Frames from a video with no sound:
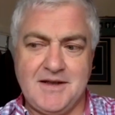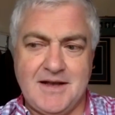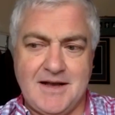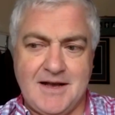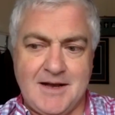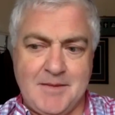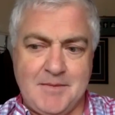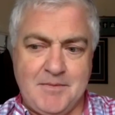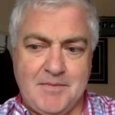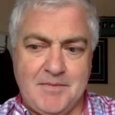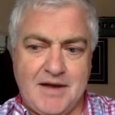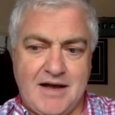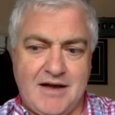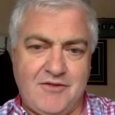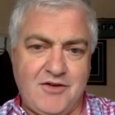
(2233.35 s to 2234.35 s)

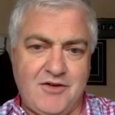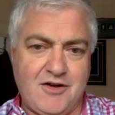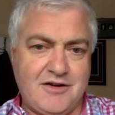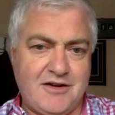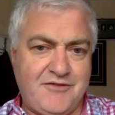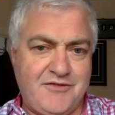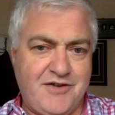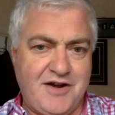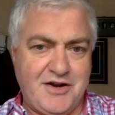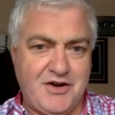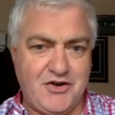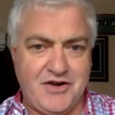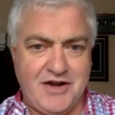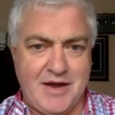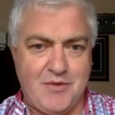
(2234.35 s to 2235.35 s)
I've got a fairly
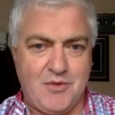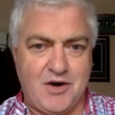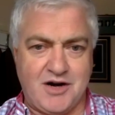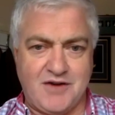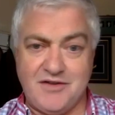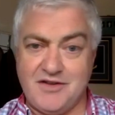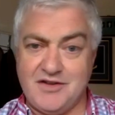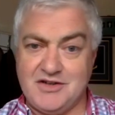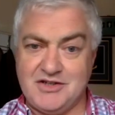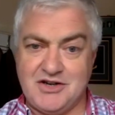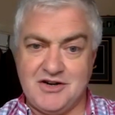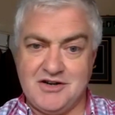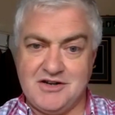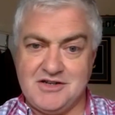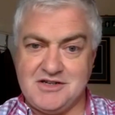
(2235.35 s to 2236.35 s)
good network of other
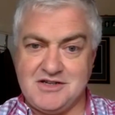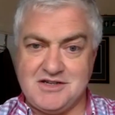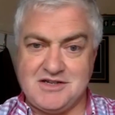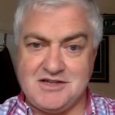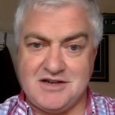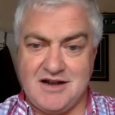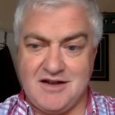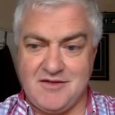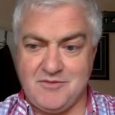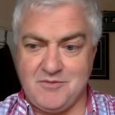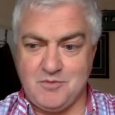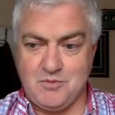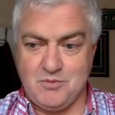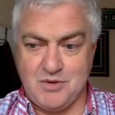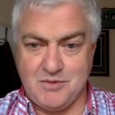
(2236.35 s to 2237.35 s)
journalists. I've
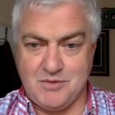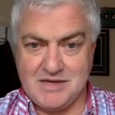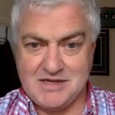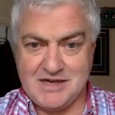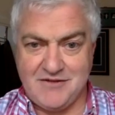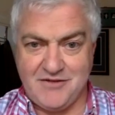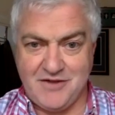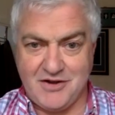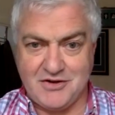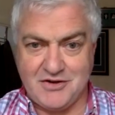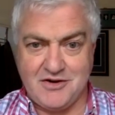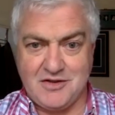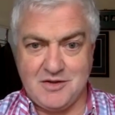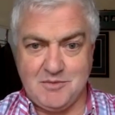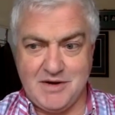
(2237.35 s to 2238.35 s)
put myself out
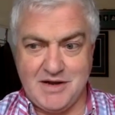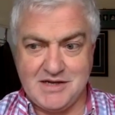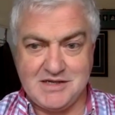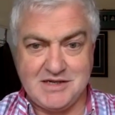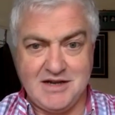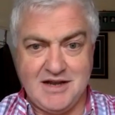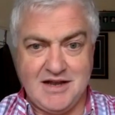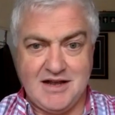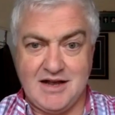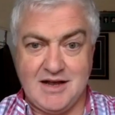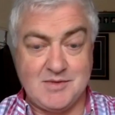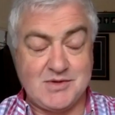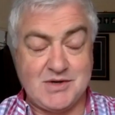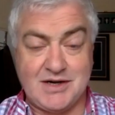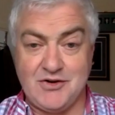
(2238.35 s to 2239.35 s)
around the place.
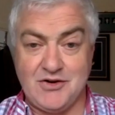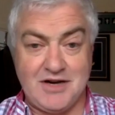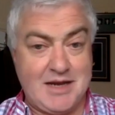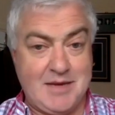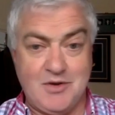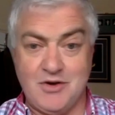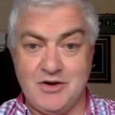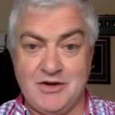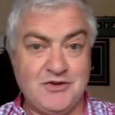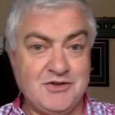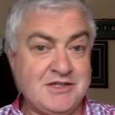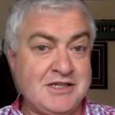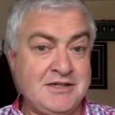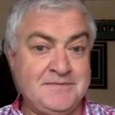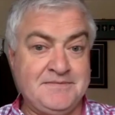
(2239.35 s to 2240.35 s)
So I'm going to keep going
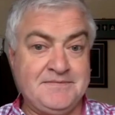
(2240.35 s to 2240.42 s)
noisy.